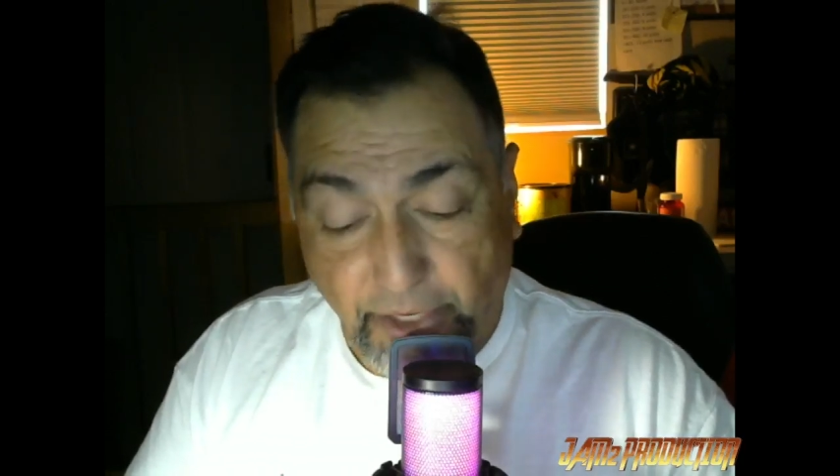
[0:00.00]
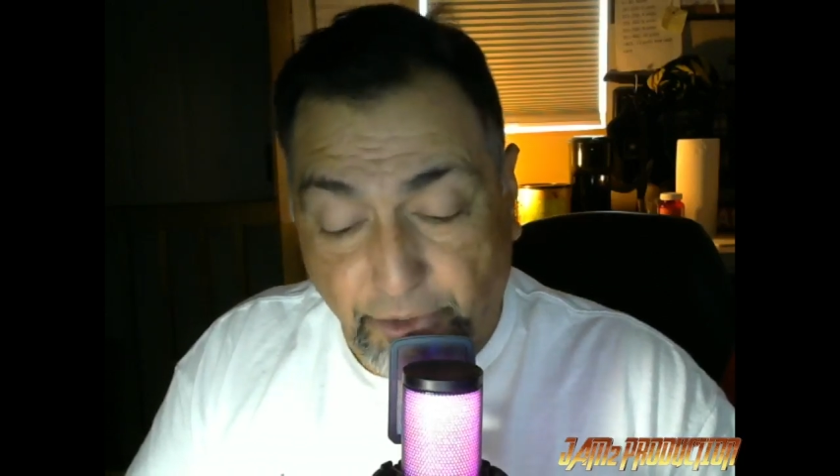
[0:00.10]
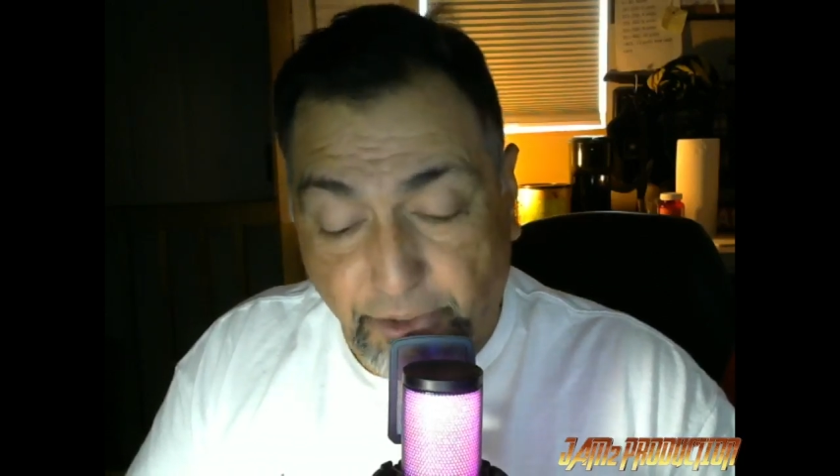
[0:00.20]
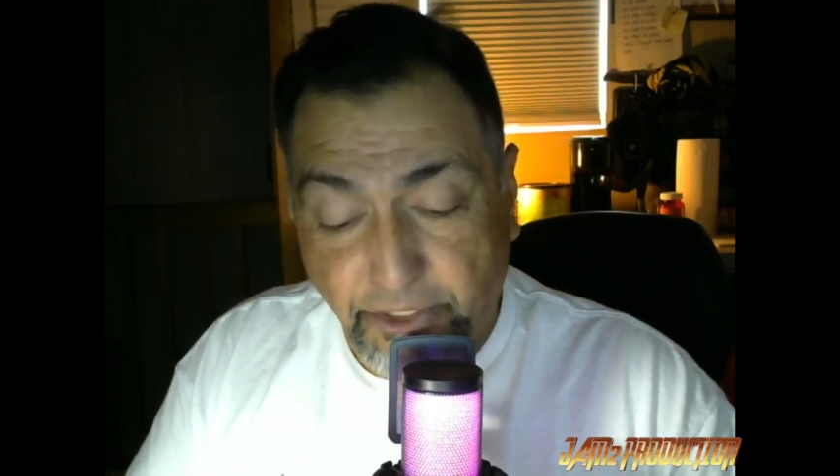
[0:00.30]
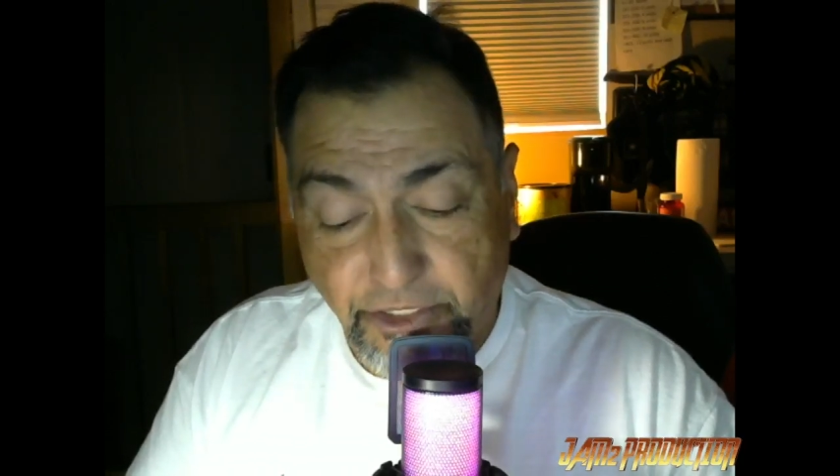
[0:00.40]

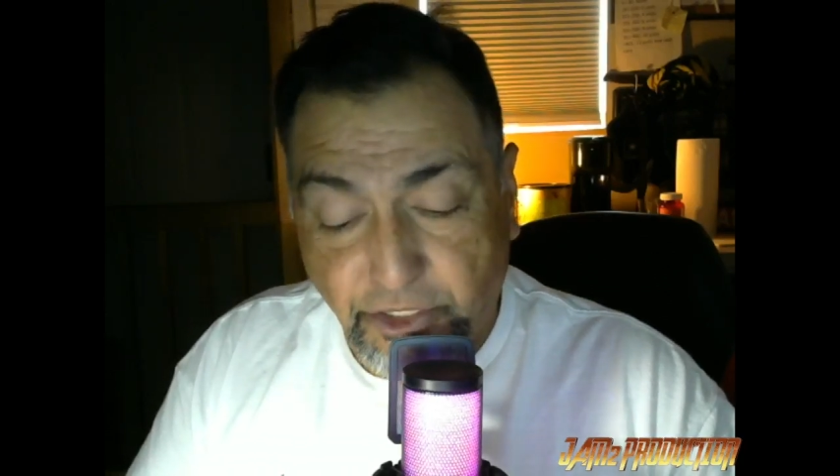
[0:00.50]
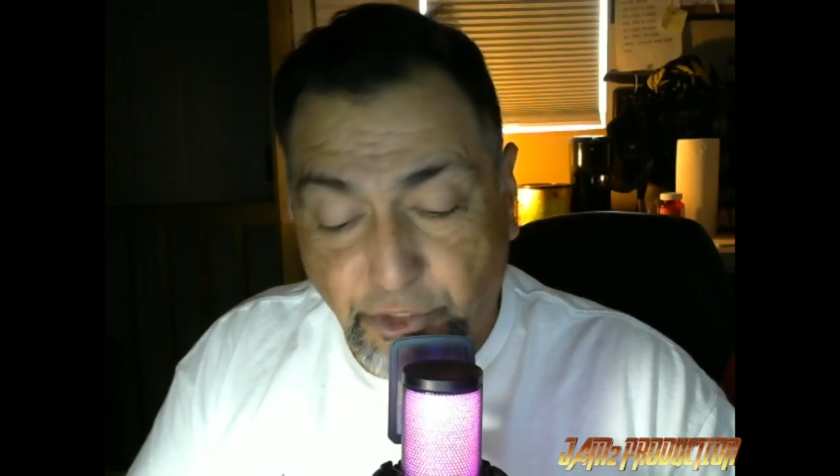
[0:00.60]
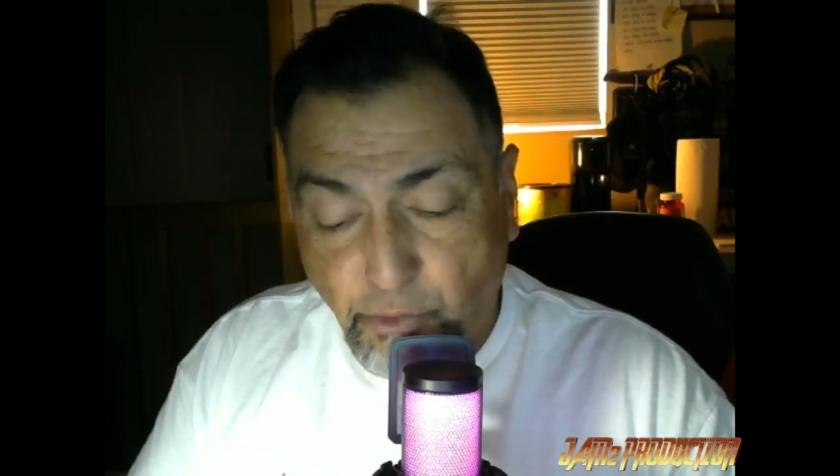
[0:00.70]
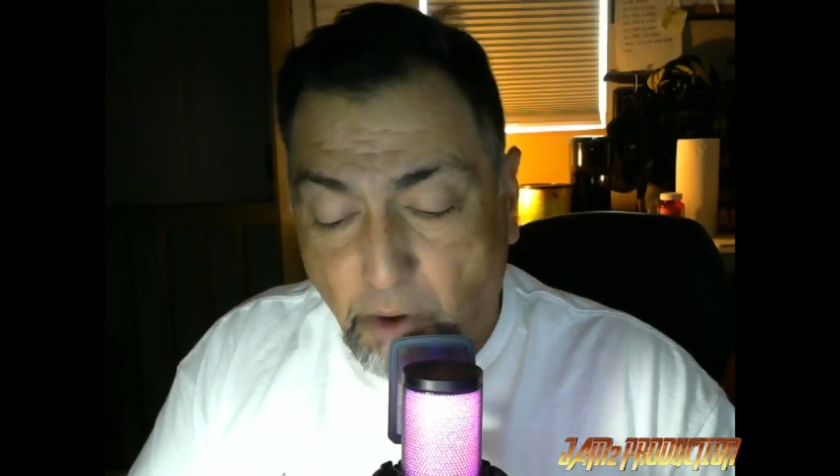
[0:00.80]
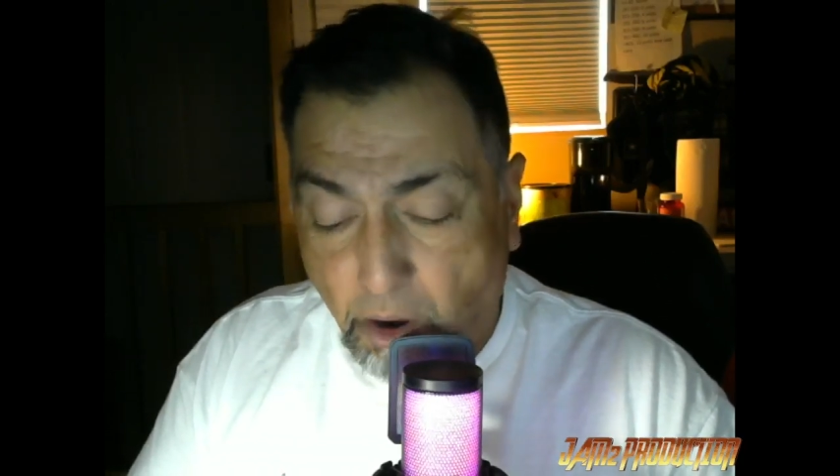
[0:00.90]
urge
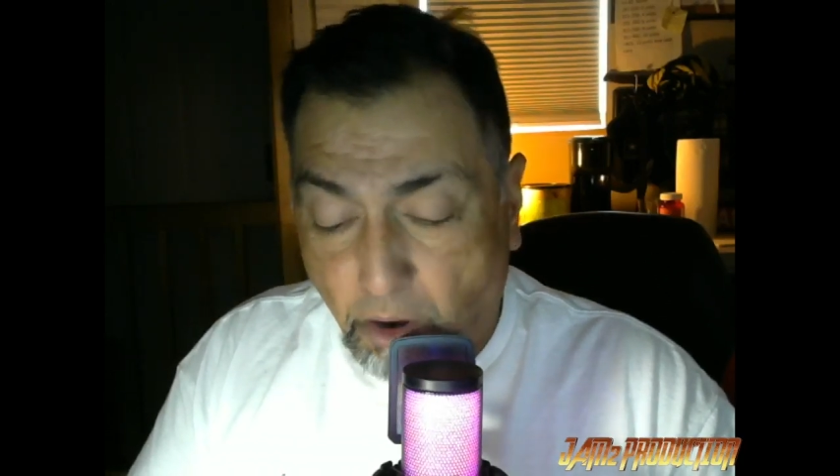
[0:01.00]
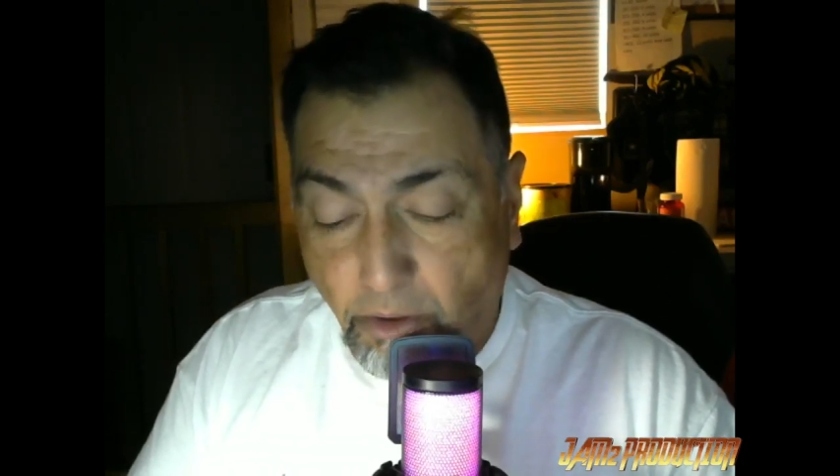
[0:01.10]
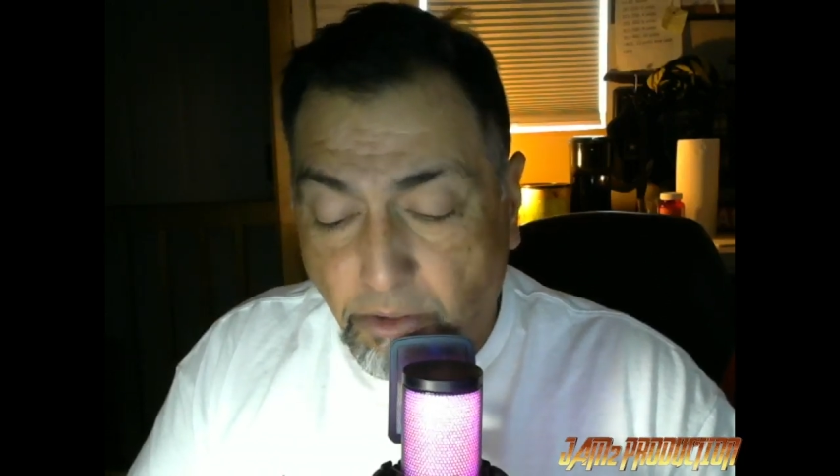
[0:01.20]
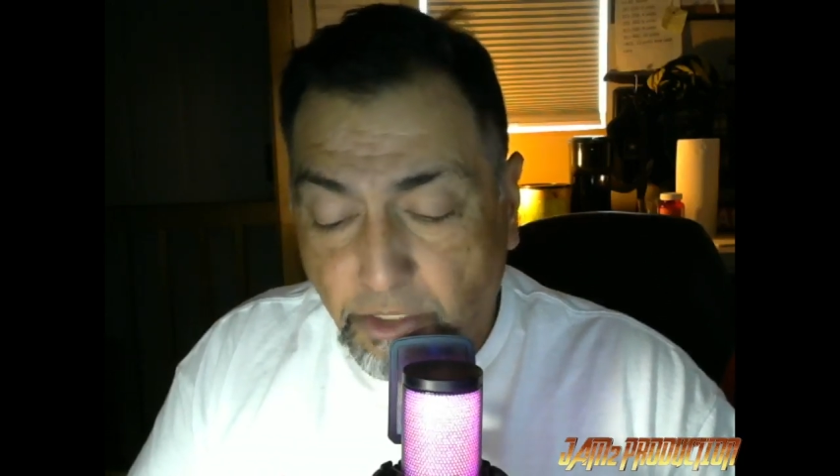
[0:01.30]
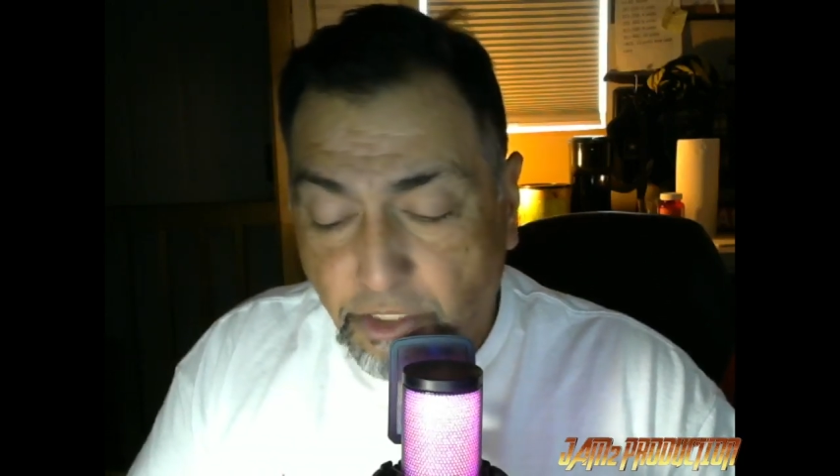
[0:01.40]
you all